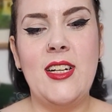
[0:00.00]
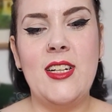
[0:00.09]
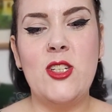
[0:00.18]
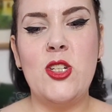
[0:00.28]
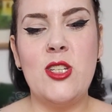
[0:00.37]

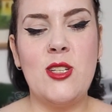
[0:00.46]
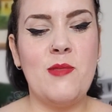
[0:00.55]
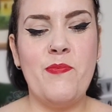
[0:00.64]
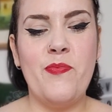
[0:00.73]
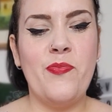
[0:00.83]
it's
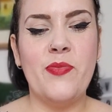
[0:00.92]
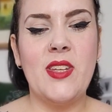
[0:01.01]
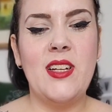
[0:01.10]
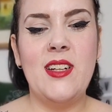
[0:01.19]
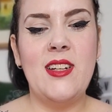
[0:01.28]
just,
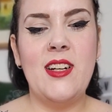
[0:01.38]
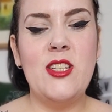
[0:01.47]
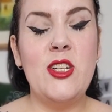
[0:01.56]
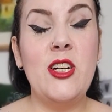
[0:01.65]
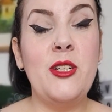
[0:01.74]
I
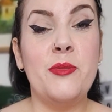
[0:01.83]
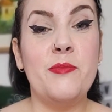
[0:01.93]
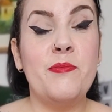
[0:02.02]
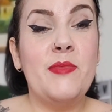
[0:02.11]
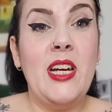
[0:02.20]
don't know,
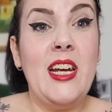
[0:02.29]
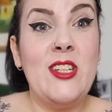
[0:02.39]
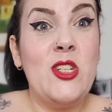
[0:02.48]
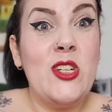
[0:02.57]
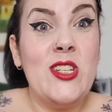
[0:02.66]

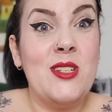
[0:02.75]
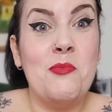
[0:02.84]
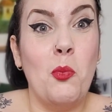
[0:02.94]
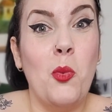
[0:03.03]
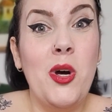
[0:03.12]
it just
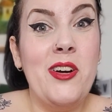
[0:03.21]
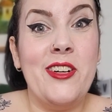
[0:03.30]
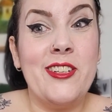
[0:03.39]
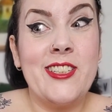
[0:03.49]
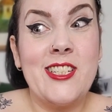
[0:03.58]

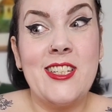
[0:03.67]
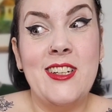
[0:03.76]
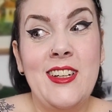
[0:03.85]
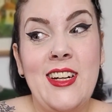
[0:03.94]
works.